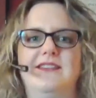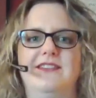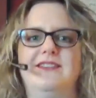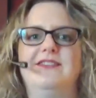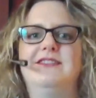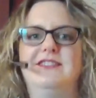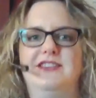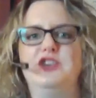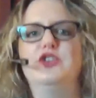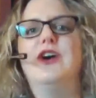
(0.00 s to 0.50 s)

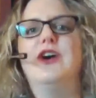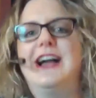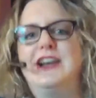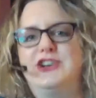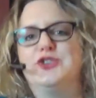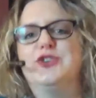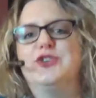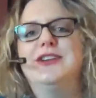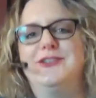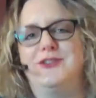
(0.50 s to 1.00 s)
you're
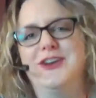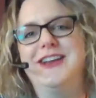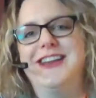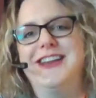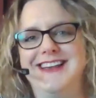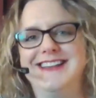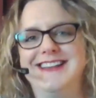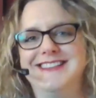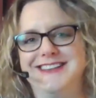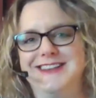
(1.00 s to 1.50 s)
actually
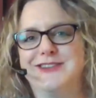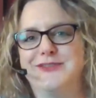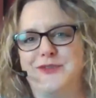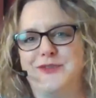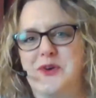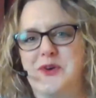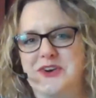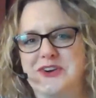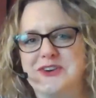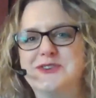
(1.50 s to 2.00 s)
looking at this
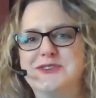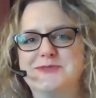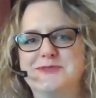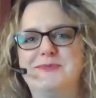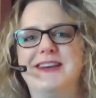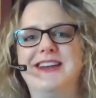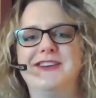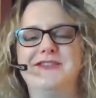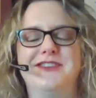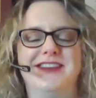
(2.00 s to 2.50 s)
for, who's
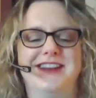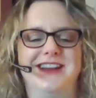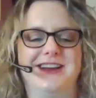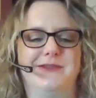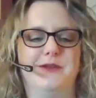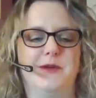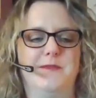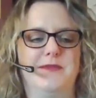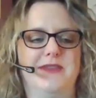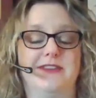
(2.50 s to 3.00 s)
benefiting
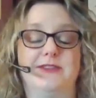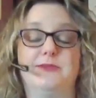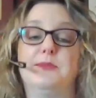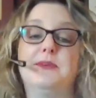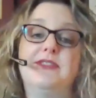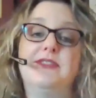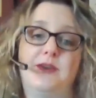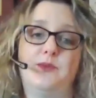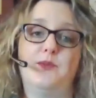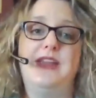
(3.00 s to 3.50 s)
from this.
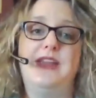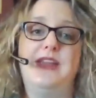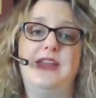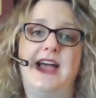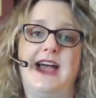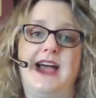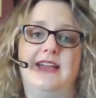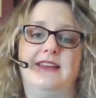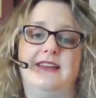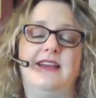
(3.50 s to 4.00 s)
But then we
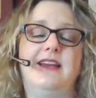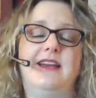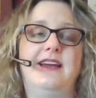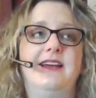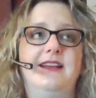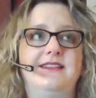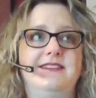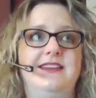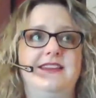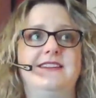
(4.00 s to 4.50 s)
had
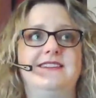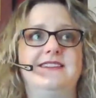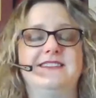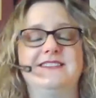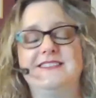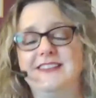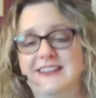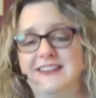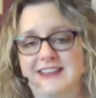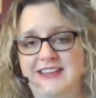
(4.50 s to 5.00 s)

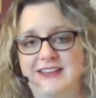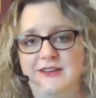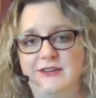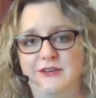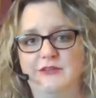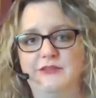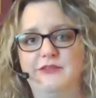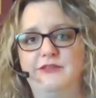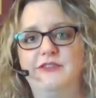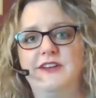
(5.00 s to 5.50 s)
text to
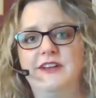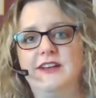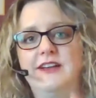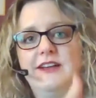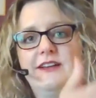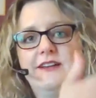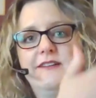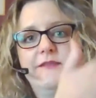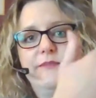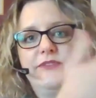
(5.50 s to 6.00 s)
give
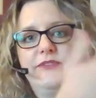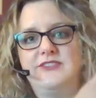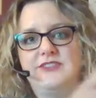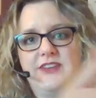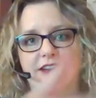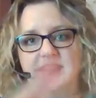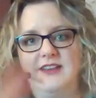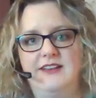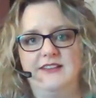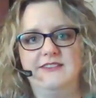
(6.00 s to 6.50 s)

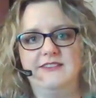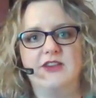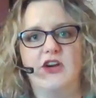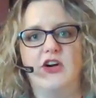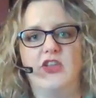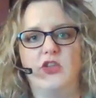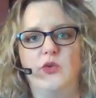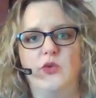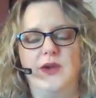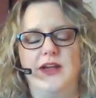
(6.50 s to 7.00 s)
signs
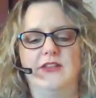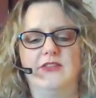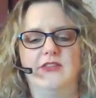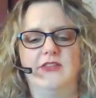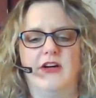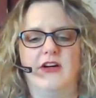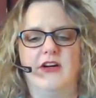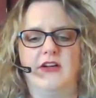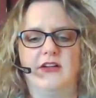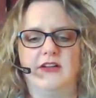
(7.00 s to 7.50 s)
all the way
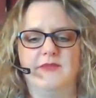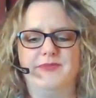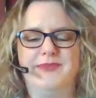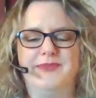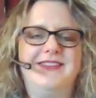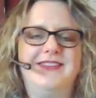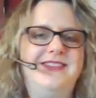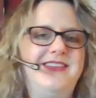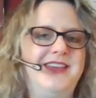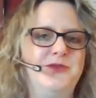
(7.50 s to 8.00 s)
along,
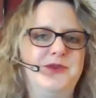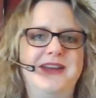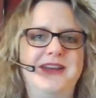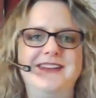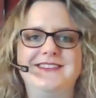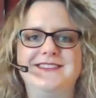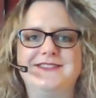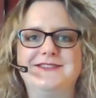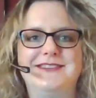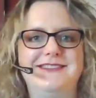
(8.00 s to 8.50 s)
and they
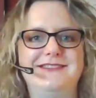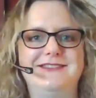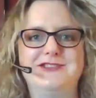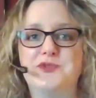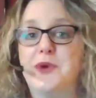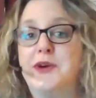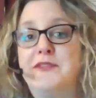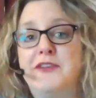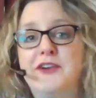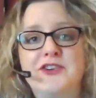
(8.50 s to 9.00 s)
raised
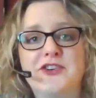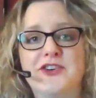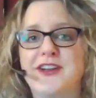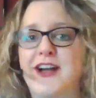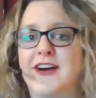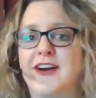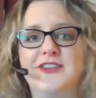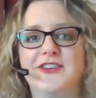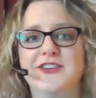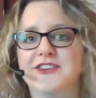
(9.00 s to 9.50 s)

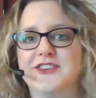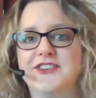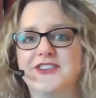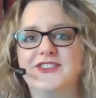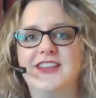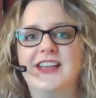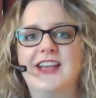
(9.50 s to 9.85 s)
$1,200